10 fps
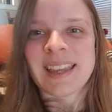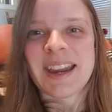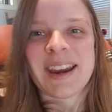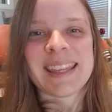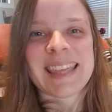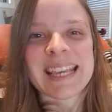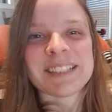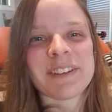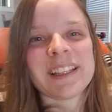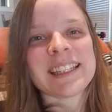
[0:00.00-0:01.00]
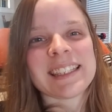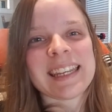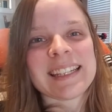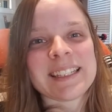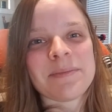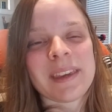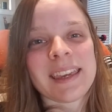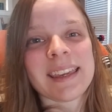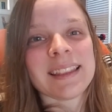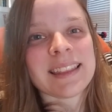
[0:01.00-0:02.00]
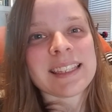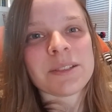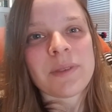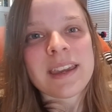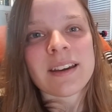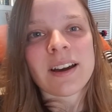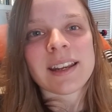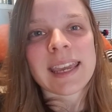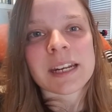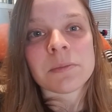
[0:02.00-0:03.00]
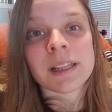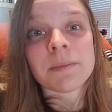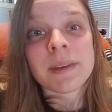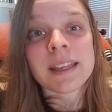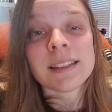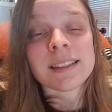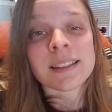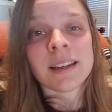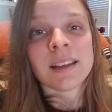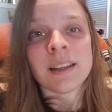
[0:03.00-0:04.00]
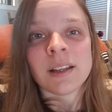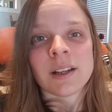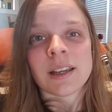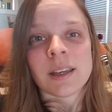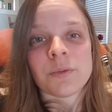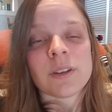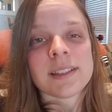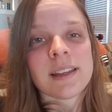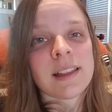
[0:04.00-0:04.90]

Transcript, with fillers: All right, thanks for listening to me this week on Animalympians, and we'll see you